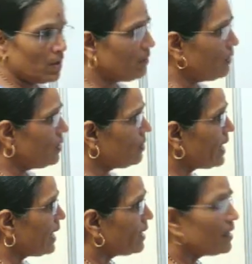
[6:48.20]
We know
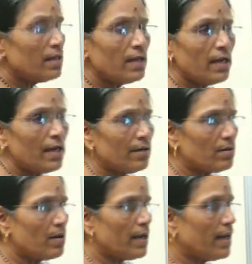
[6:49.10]
that the
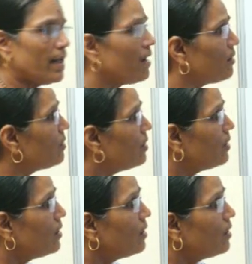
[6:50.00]
electron can have
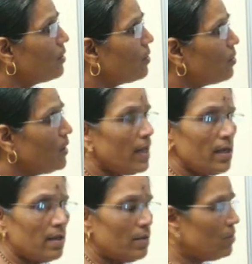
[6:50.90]

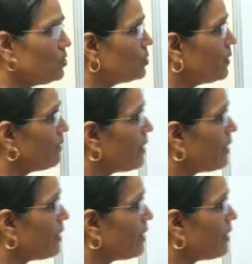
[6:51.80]
only 2 spin